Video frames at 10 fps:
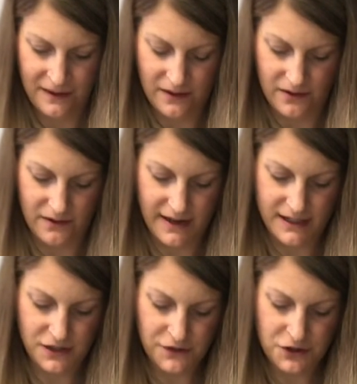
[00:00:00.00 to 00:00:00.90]
All right,
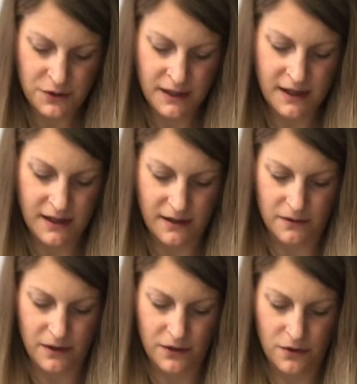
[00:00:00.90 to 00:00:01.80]
so if you're doing
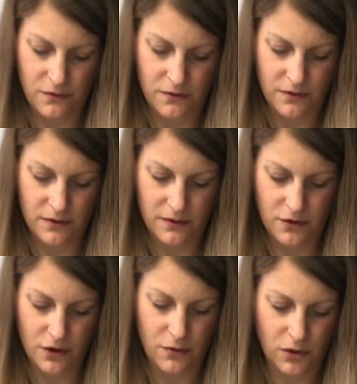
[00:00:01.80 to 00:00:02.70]
a
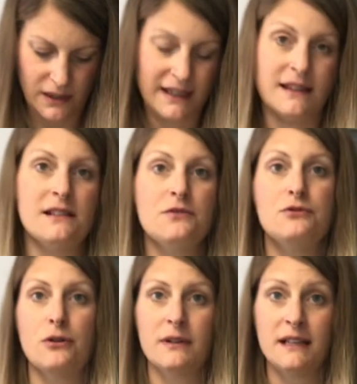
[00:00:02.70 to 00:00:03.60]
nori roll like this, you
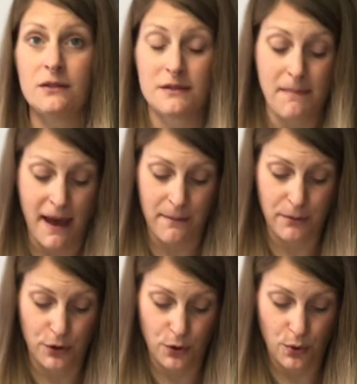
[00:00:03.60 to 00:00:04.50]
don't need those
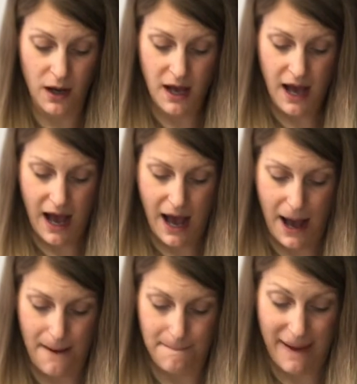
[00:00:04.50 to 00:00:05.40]
bamboo
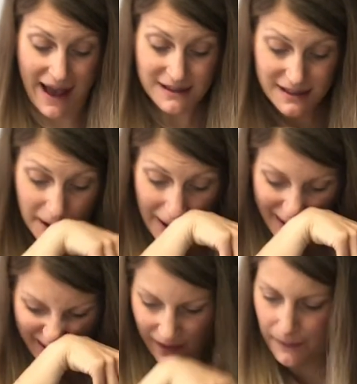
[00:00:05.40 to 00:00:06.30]
mats at all.
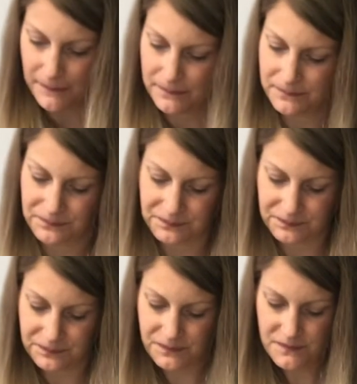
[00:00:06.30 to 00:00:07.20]

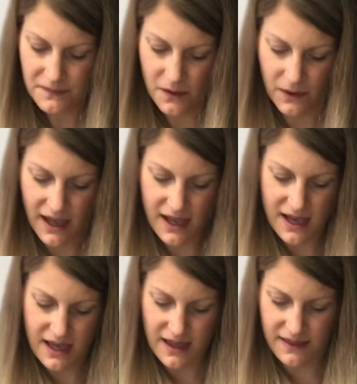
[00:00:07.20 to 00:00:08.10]
Okay,
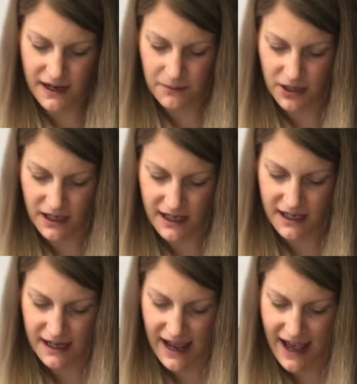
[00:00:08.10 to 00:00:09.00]
then I'm gonna cut it
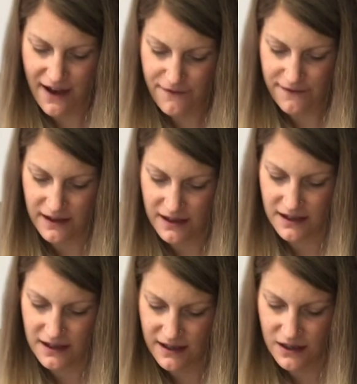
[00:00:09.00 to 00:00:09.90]
in half
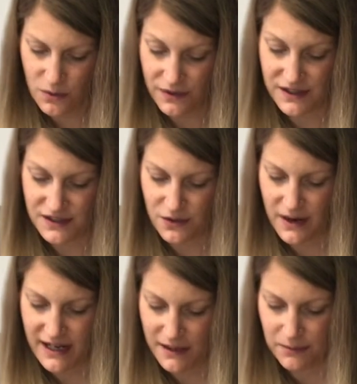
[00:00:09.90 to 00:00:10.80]
with a
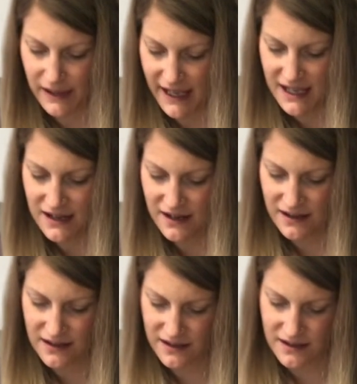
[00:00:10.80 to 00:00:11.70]
serrated blade
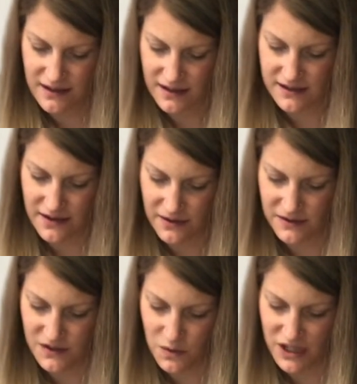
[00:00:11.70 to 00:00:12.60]
so I don't
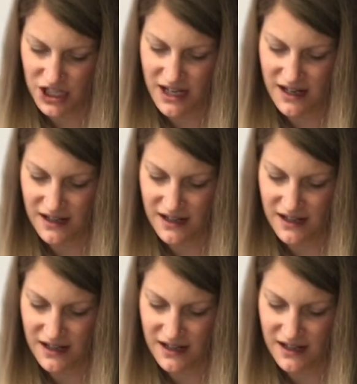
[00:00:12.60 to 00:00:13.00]
squish it.